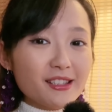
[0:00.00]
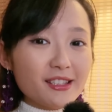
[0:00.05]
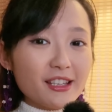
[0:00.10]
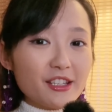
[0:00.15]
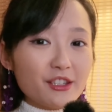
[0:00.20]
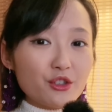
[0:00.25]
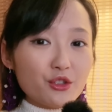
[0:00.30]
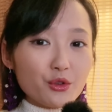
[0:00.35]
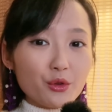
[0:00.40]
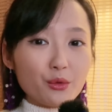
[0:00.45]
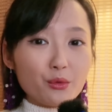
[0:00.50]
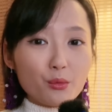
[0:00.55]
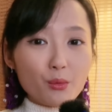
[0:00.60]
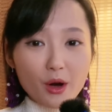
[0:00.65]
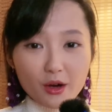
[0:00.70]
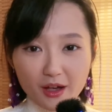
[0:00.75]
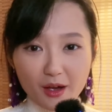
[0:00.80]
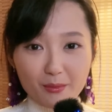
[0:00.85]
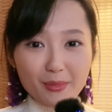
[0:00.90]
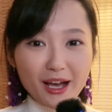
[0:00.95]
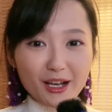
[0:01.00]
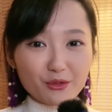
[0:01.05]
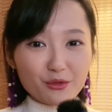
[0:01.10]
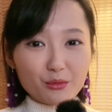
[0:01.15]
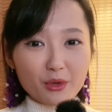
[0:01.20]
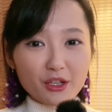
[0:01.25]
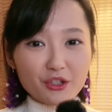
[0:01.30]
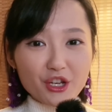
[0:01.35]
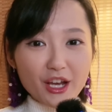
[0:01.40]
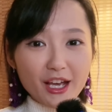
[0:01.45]
it's June. Welcome back to
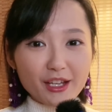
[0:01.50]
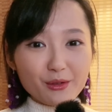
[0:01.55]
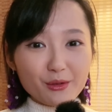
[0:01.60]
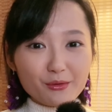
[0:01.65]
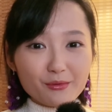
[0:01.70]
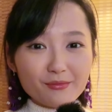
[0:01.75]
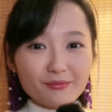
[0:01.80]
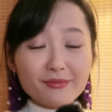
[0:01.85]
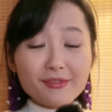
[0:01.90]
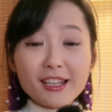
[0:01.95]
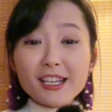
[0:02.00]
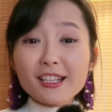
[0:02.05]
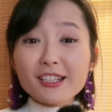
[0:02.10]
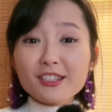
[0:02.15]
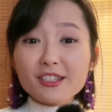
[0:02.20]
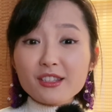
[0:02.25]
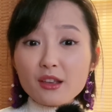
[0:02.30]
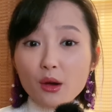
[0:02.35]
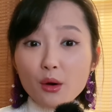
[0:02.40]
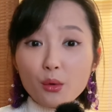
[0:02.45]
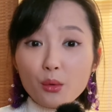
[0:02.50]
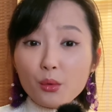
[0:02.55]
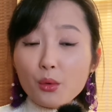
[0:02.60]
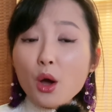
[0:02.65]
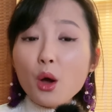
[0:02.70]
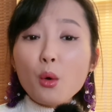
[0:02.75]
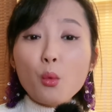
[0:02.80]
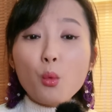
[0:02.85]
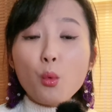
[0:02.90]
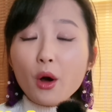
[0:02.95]
my channel. So,
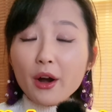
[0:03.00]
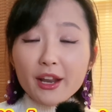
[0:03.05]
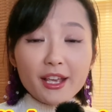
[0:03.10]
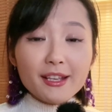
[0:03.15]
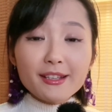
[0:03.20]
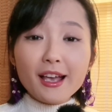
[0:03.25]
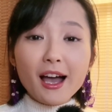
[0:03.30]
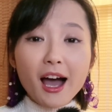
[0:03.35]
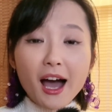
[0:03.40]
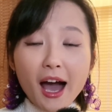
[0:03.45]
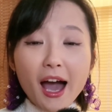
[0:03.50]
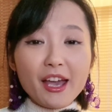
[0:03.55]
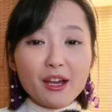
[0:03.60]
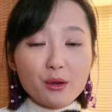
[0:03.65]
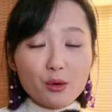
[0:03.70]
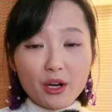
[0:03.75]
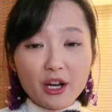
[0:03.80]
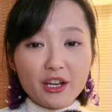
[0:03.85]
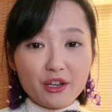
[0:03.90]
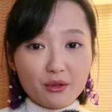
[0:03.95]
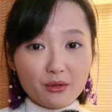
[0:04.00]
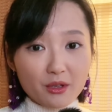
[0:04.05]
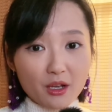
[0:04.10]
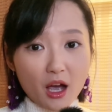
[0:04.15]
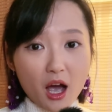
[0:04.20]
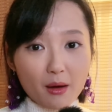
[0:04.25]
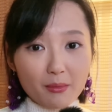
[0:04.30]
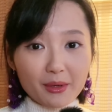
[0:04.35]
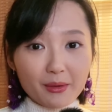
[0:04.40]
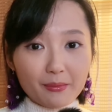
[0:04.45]
what is high cranial
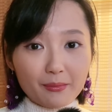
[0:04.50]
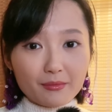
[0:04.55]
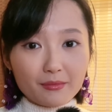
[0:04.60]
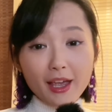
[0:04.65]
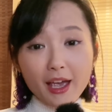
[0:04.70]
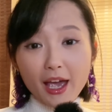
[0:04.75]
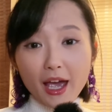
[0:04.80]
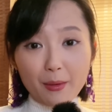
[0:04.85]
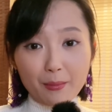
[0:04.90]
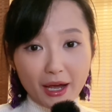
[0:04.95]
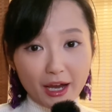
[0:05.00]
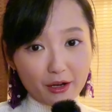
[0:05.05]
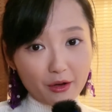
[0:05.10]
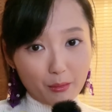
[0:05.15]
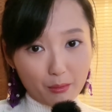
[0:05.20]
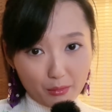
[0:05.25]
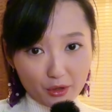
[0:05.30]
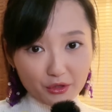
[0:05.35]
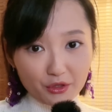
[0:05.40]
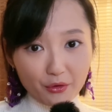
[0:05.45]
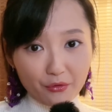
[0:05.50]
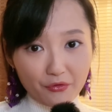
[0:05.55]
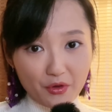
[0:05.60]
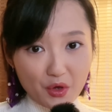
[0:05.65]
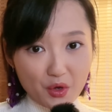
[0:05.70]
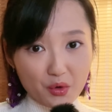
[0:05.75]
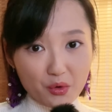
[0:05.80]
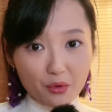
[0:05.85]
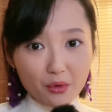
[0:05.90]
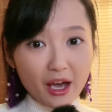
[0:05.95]
top? I bet most of
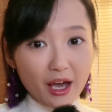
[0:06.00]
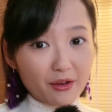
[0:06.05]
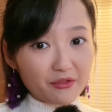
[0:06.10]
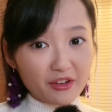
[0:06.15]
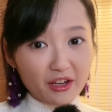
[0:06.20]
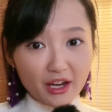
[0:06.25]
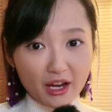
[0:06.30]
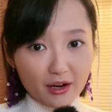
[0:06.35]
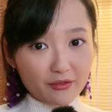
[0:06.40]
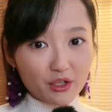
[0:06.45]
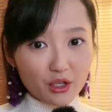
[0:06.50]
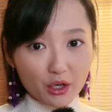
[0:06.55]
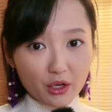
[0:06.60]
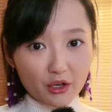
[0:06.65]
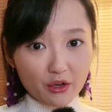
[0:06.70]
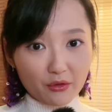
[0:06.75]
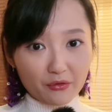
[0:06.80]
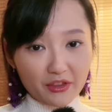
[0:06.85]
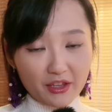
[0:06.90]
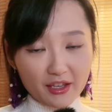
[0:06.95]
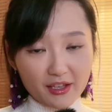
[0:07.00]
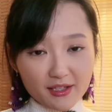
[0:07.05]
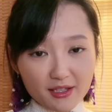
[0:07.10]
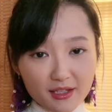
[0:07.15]
you have never heard of this